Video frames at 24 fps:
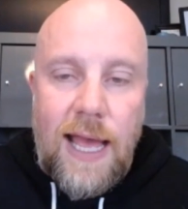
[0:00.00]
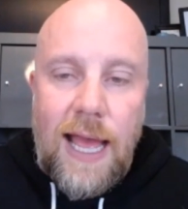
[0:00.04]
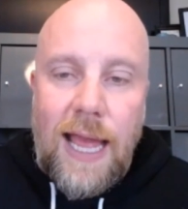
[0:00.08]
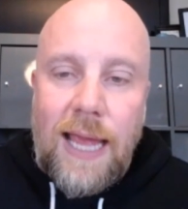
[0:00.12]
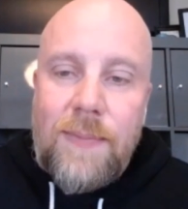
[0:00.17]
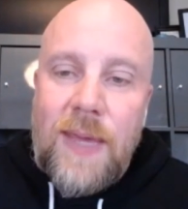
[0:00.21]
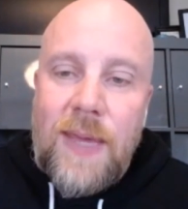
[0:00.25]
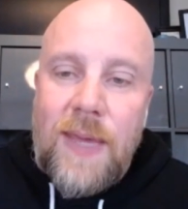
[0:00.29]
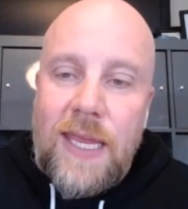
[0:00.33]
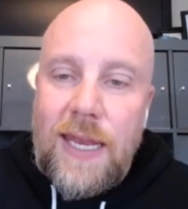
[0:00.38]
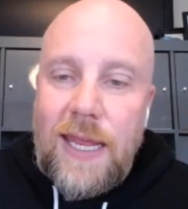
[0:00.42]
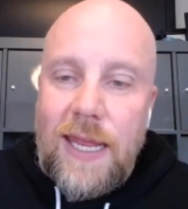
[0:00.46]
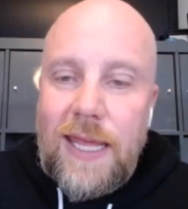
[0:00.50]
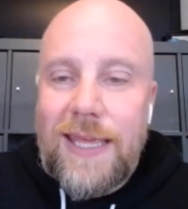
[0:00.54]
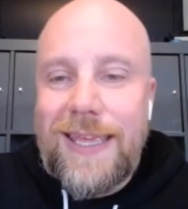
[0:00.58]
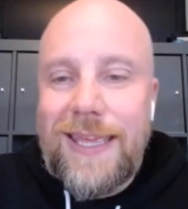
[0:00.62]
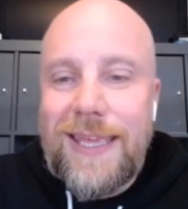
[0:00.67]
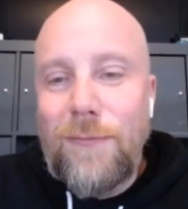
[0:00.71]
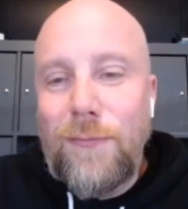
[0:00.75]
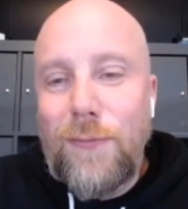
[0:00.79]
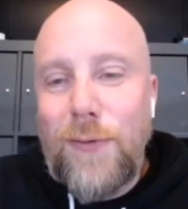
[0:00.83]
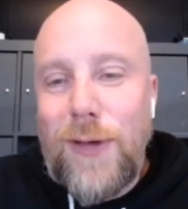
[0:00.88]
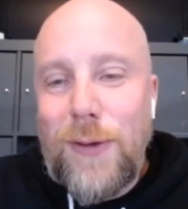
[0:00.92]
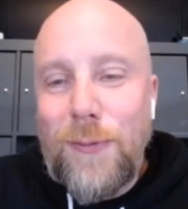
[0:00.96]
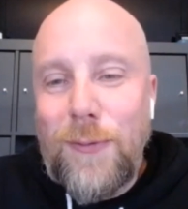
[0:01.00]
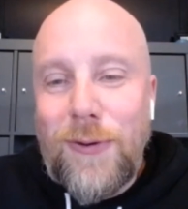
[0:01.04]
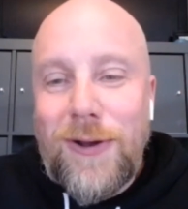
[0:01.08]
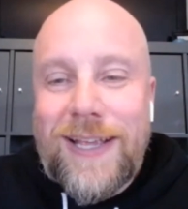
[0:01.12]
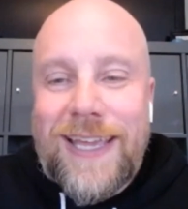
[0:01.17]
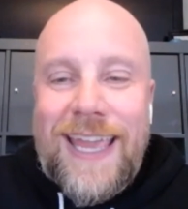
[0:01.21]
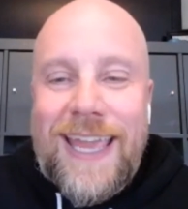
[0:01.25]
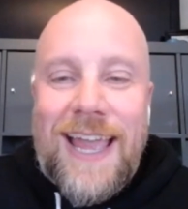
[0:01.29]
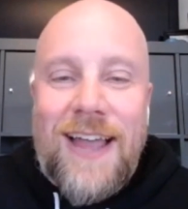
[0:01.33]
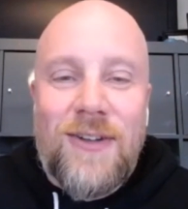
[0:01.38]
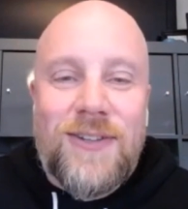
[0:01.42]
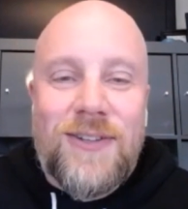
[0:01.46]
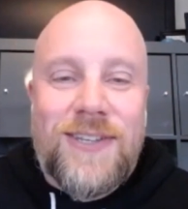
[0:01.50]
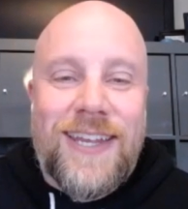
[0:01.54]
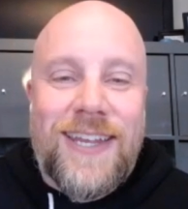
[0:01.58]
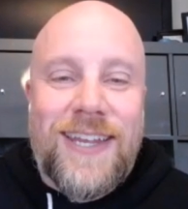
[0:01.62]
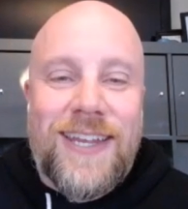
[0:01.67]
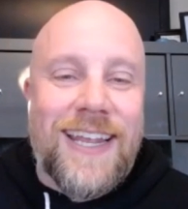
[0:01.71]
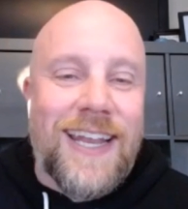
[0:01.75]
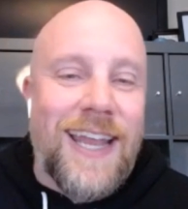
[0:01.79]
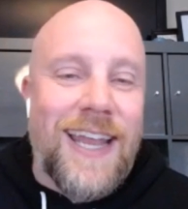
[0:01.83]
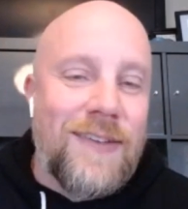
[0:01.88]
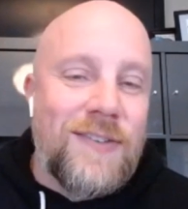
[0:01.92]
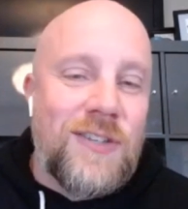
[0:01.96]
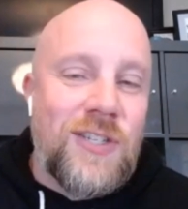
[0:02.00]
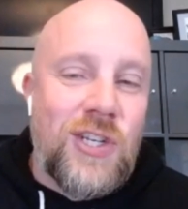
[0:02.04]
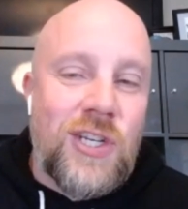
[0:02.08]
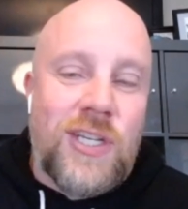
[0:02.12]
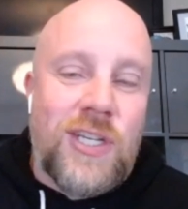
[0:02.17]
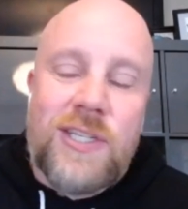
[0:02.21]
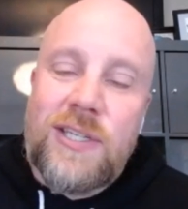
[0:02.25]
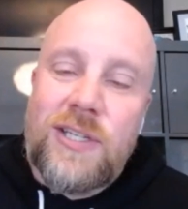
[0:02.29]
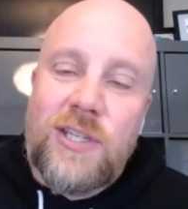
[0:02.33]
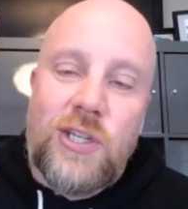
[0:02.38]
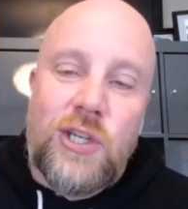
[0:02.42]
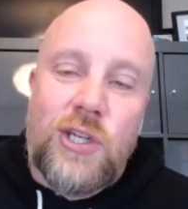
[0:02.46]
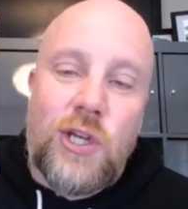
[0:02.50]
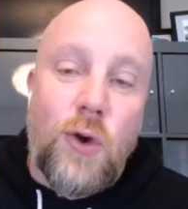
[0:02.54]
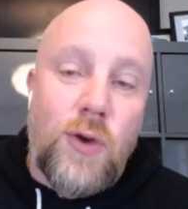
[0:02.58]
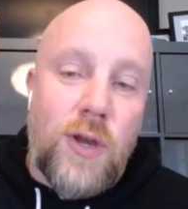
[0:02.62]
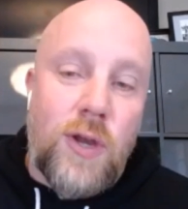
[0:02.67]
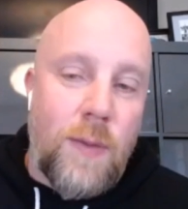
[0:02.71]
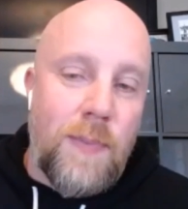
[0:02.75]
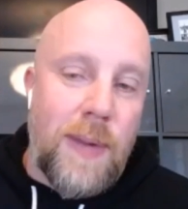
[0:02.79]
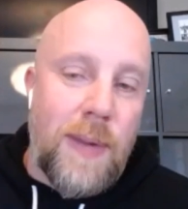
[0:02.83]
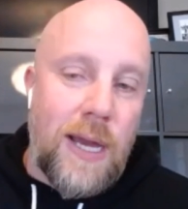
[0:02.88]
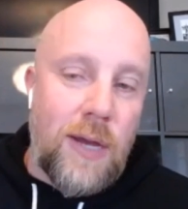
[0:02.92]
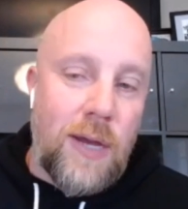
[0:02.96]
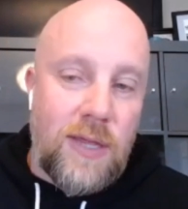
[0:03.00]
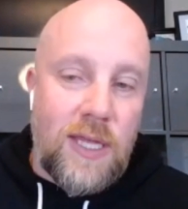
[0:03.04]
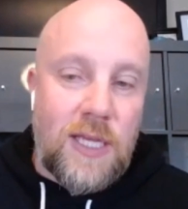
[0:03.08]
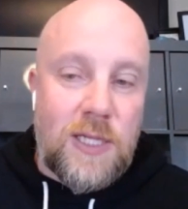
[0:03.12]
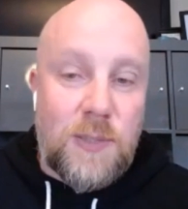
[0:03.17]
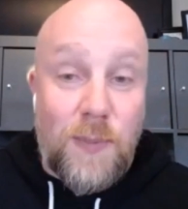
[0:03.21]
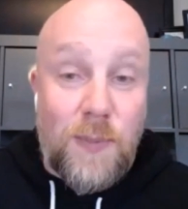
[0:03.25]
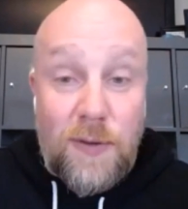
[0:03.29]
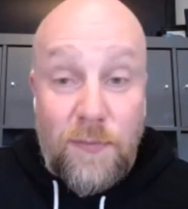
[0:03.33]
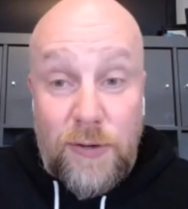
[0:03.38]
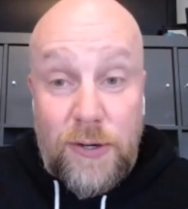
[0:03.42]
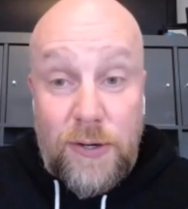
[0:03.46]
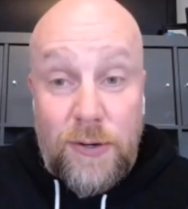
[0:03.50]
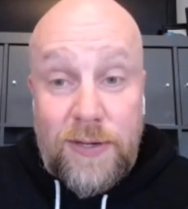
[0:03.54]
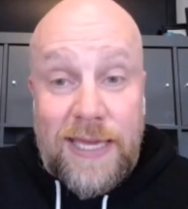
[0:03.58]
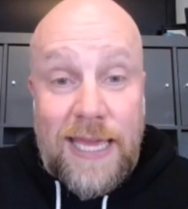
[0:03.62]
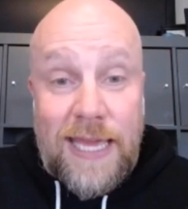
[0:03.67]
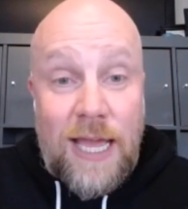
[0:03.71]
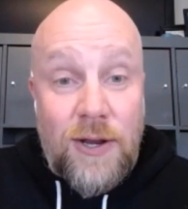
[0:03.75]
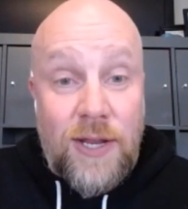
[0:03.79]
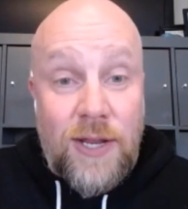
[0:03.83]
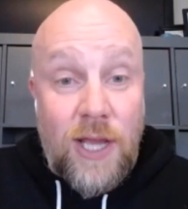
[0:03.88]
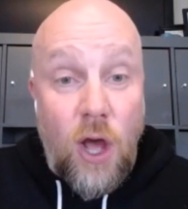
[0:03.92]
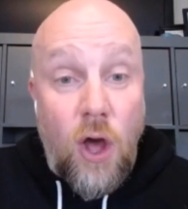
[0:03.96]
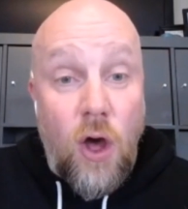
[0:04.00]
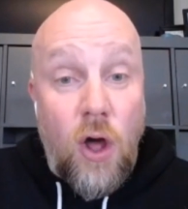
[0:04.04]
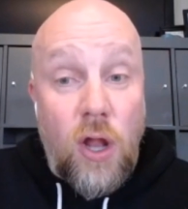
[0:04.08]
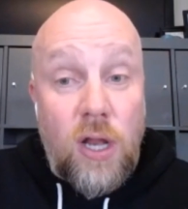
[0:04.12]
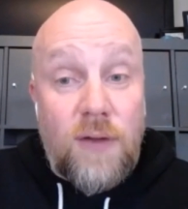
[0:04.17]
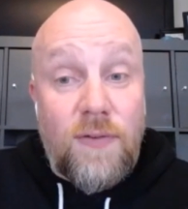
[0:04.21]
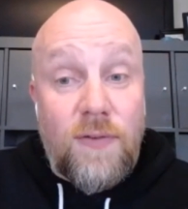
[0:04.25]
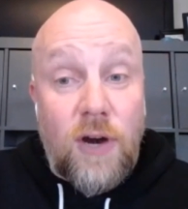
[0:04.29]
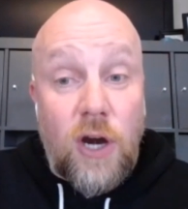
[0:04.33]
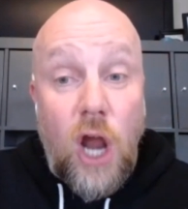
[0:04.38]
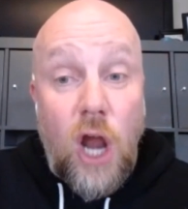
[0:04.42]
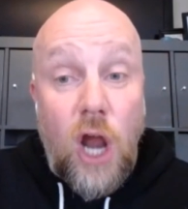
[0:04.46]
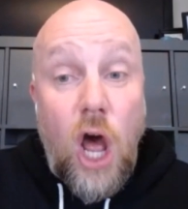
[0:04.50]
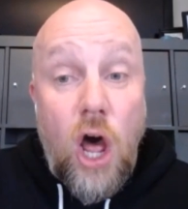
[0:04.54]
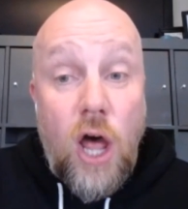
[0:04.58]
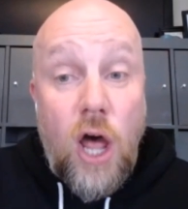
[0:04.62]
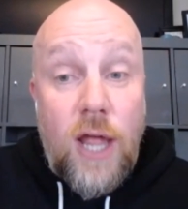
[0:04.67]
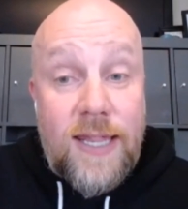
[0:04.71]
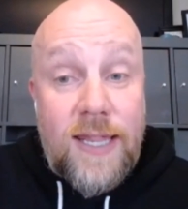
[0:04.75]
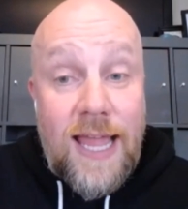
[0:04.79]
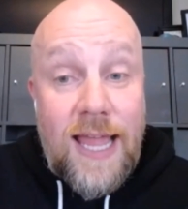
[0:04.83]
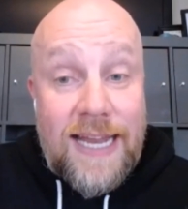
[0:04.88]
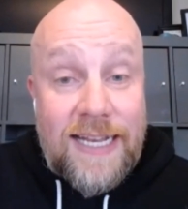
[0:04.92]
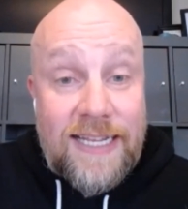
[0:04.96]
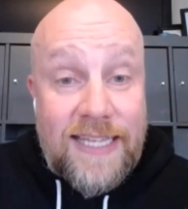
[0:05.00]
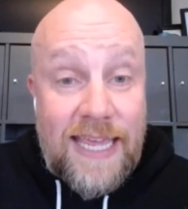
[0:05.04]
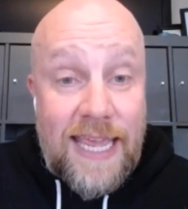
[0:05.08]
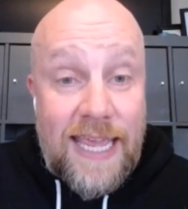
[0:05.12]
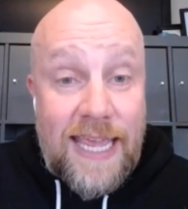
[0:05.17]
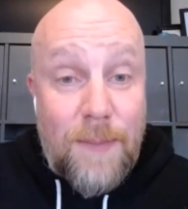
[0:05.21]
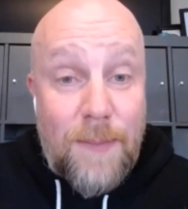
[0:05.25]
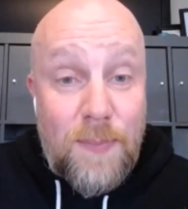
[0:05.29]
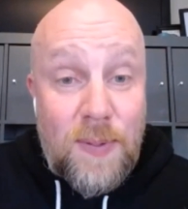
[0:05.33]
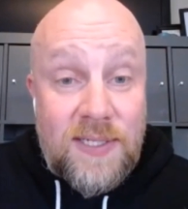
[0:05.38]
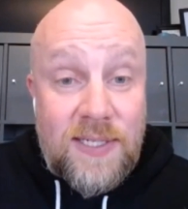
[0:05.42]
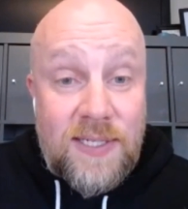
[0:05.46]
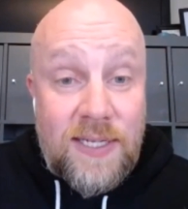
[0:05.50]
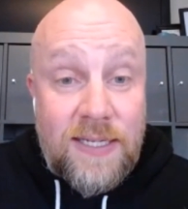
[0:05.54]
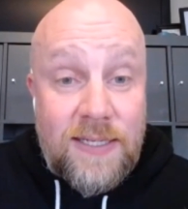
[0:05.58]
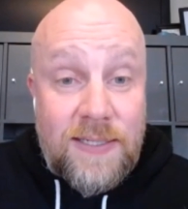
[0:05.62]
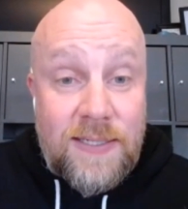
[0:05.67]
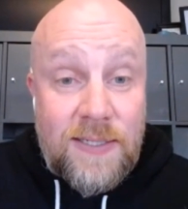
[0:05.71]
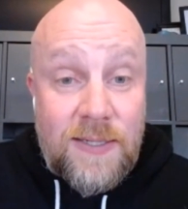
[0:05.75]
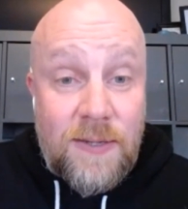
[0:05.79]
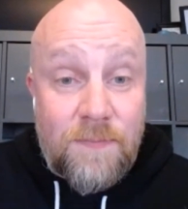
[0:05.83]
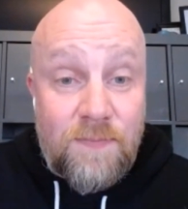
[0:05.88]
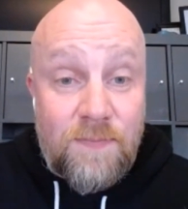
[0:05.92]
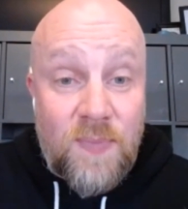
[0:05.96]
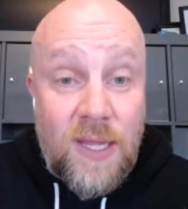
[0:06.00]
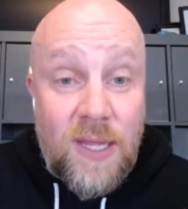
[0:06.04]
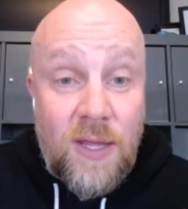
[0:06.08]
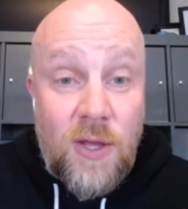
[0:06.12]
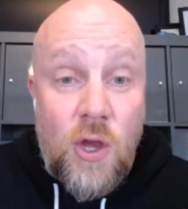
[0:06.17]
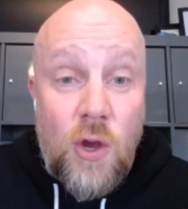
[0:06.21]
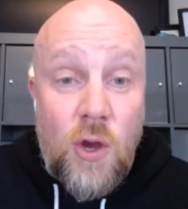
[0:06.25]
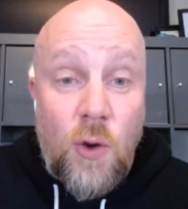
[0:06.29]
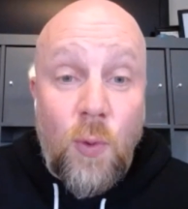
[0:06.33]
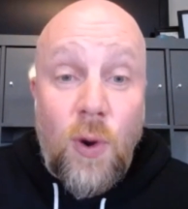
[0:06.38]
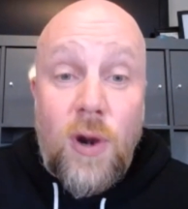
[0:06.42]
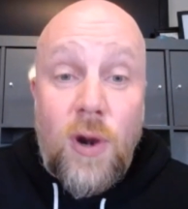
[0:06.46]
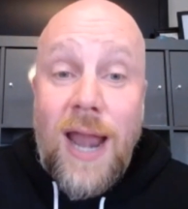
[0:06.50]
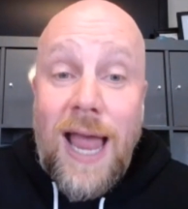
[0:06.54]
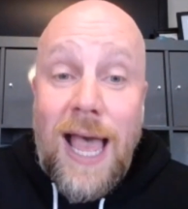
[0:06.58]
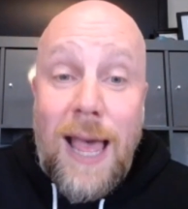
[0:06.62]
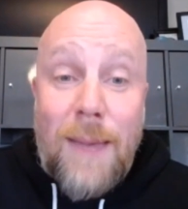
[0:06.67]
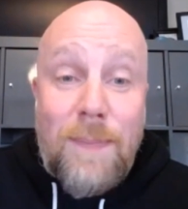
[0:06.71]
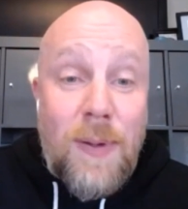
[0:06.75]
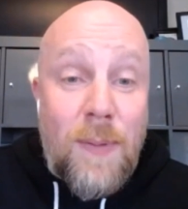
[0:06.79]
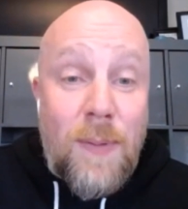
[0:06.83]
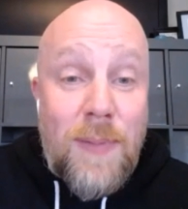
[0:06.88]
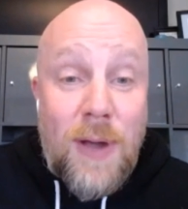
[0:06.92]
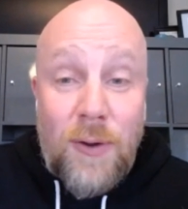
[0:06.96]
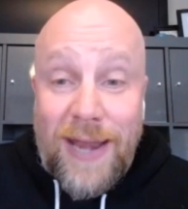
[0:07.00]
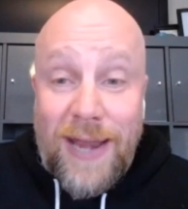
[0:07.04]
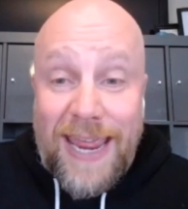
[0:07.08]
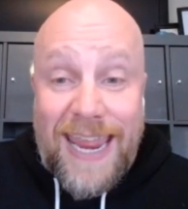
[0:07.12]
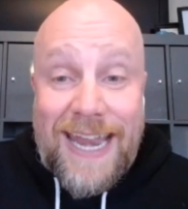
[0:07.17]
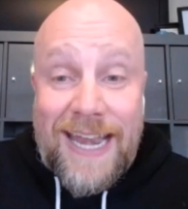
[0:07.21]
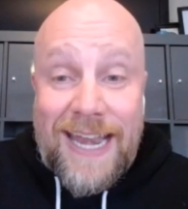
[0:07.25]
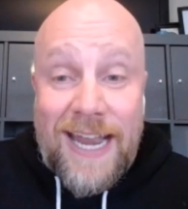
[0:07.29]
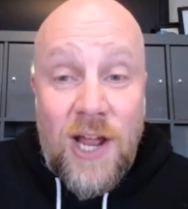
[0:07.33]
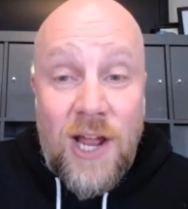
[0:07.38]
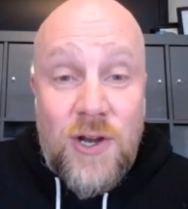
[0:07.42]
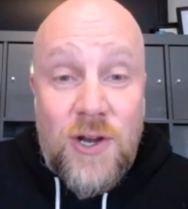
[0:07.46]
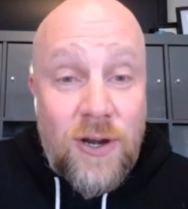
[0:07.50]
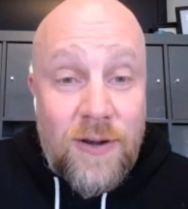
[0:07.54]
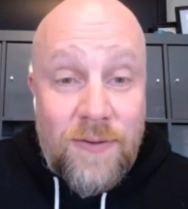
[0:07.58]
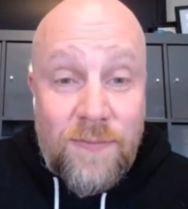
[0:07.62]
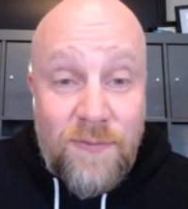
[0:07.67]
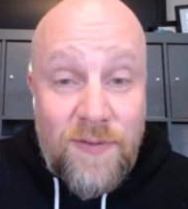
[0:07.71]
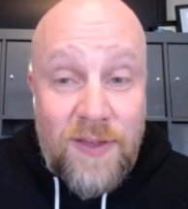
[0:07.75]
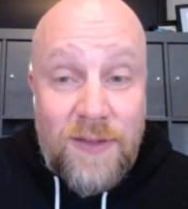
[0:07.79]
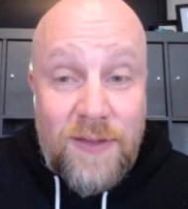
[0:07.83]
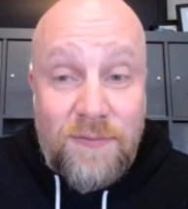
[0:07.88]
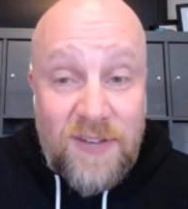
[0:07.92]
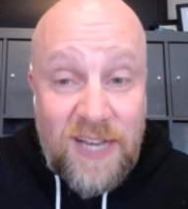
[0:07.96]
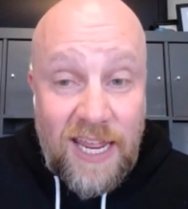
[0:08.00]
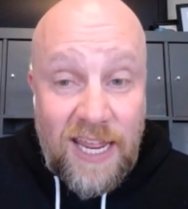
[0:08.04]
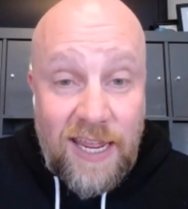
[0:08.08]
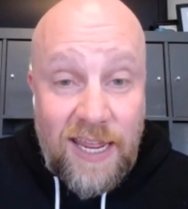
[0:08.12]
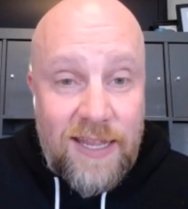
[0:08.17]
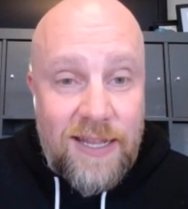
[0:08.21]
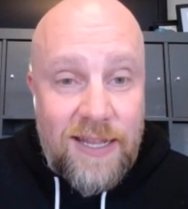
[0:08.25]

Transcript: I mean, if we were counting, and I just joke about this, but if we were counting all of our online campuses, we're up about 850.